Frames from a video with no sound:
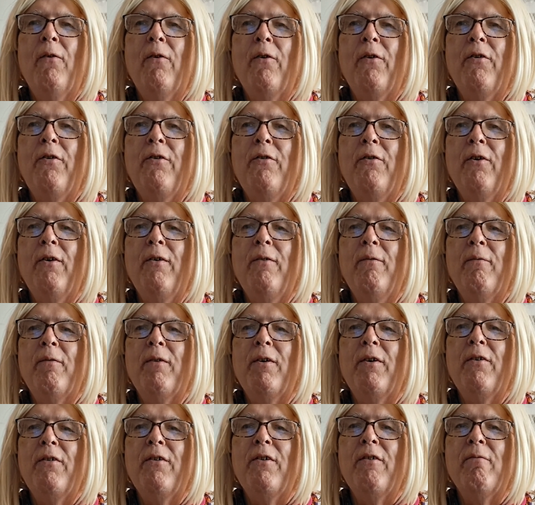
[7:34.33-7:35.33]
short
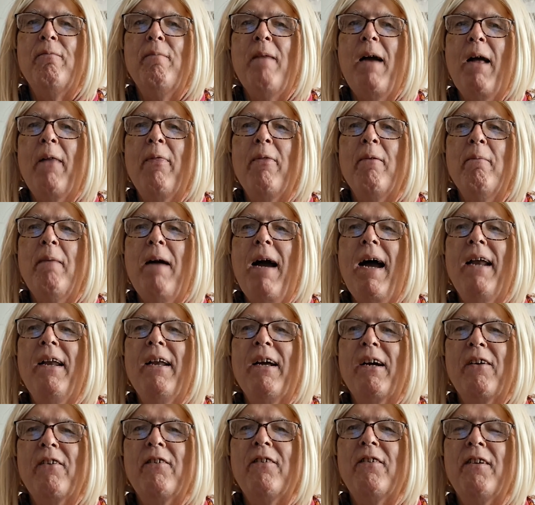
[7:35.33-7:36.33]
version of
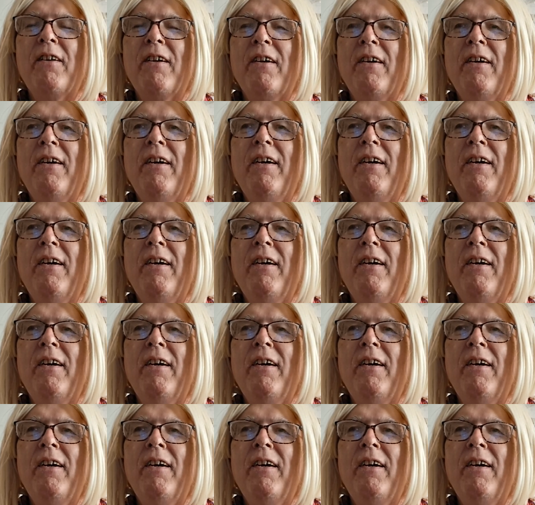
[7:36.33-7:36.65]
mathematics.